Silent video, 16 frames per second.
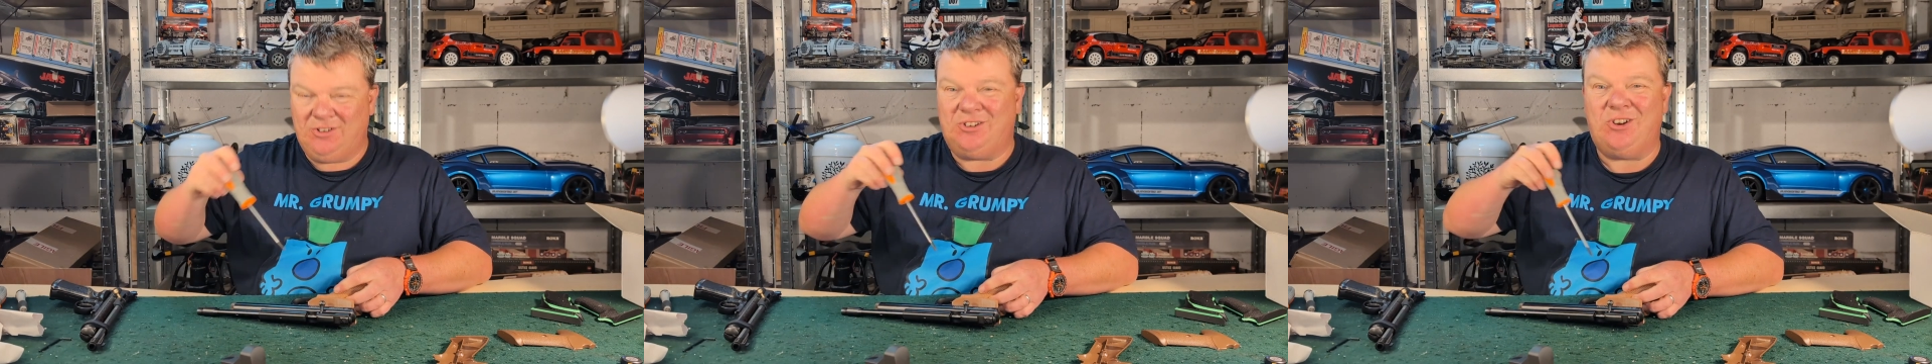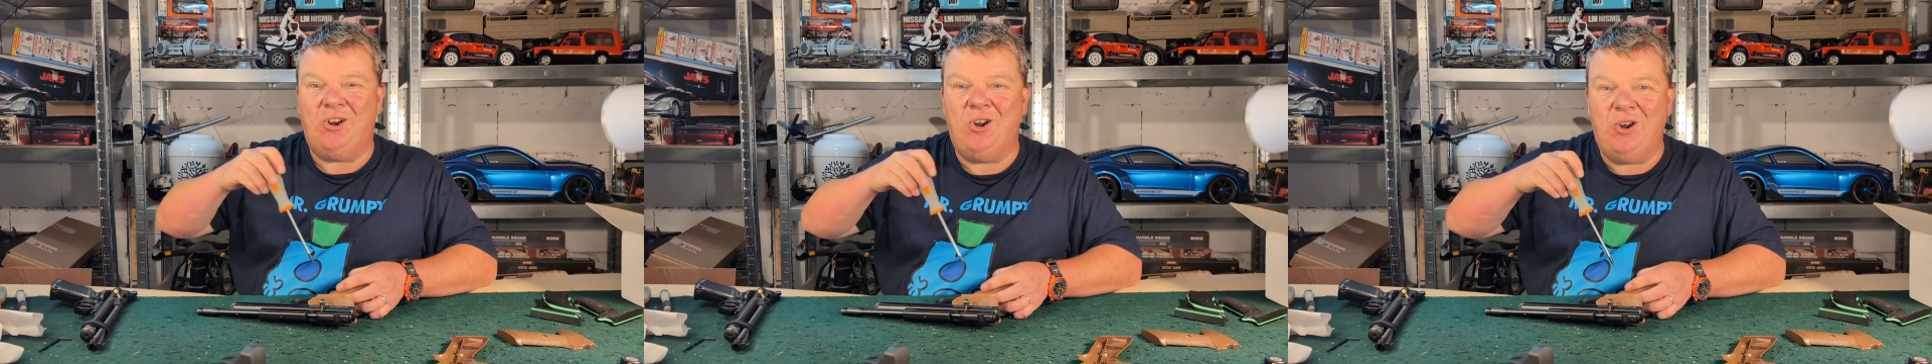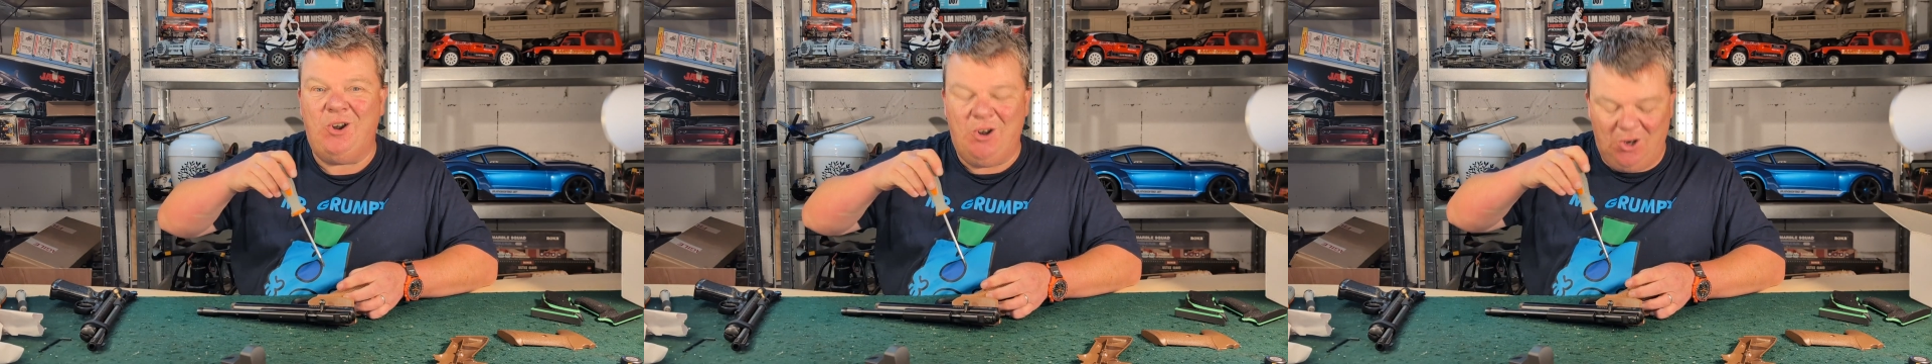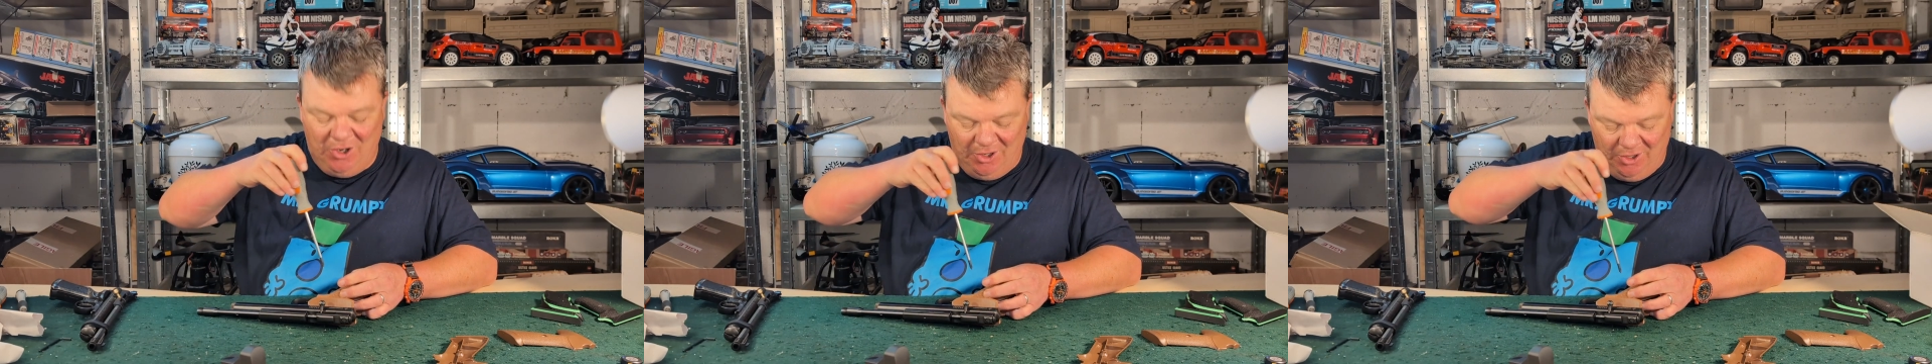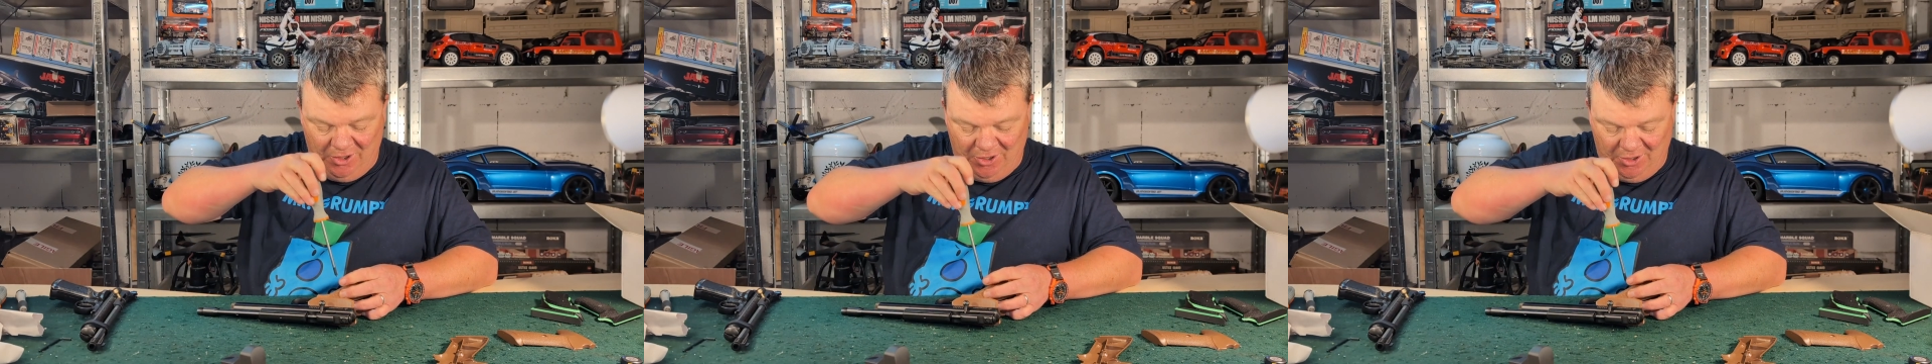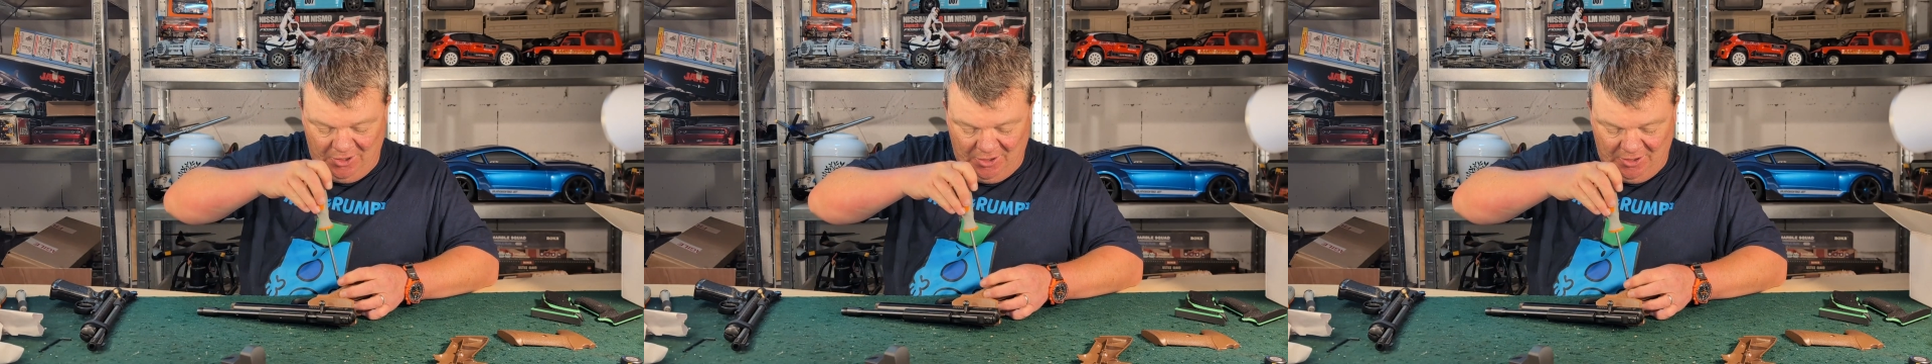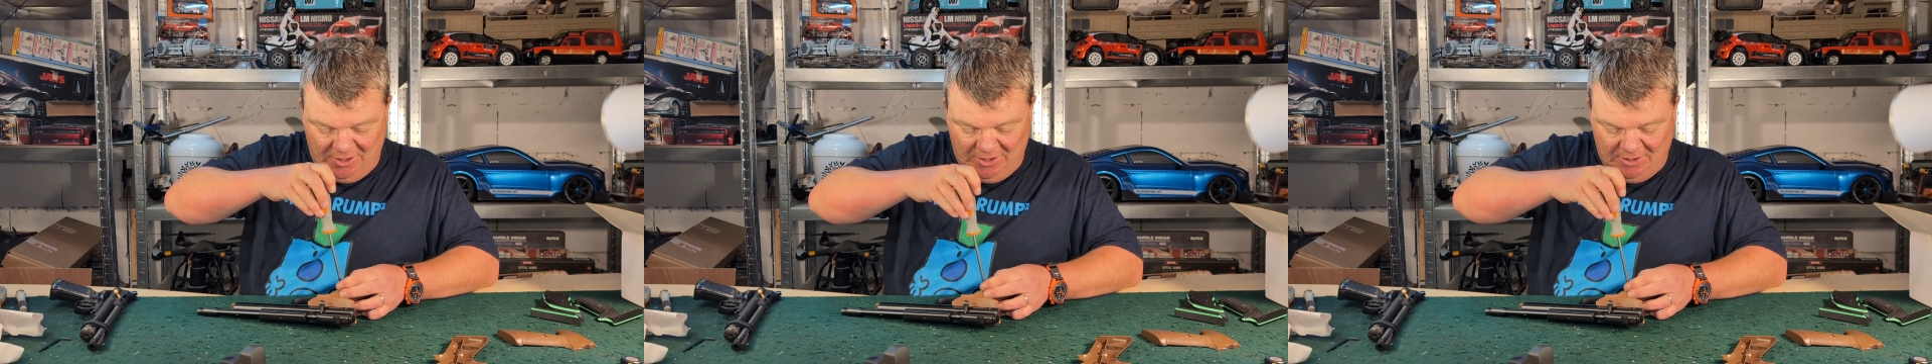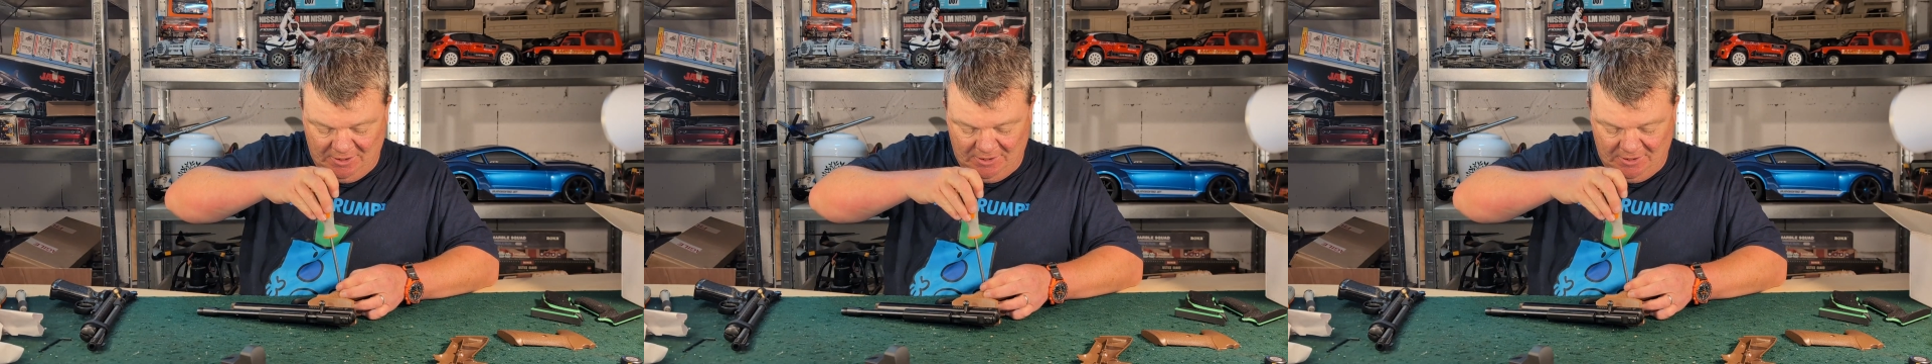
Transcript: Grrr.